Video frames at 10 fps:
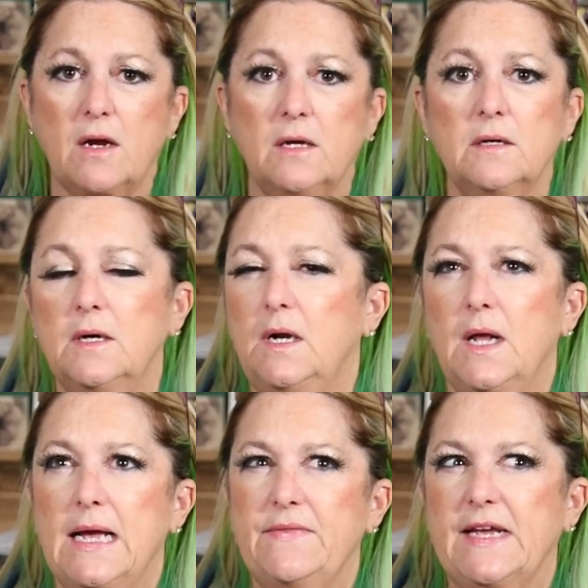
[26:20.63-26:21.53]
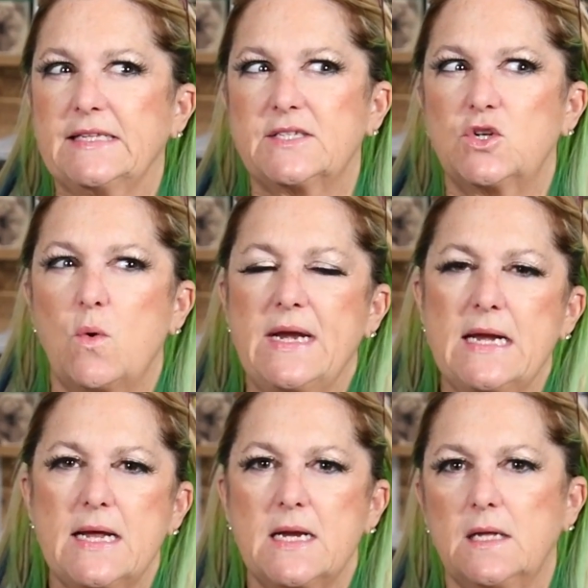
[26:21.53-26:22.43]
I think it's
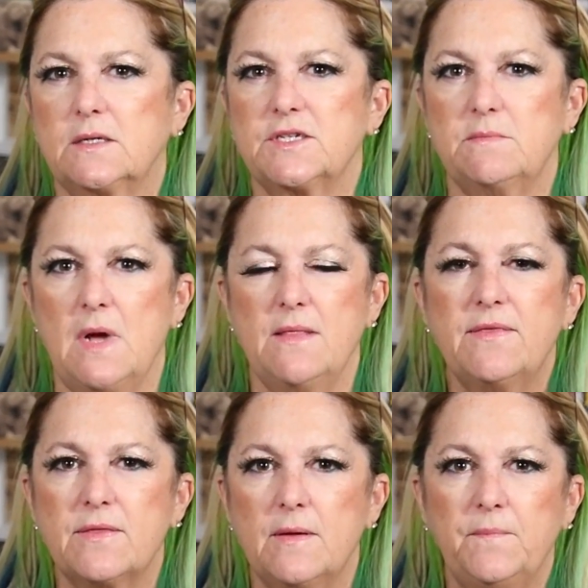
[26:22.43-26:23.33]
$29 a month,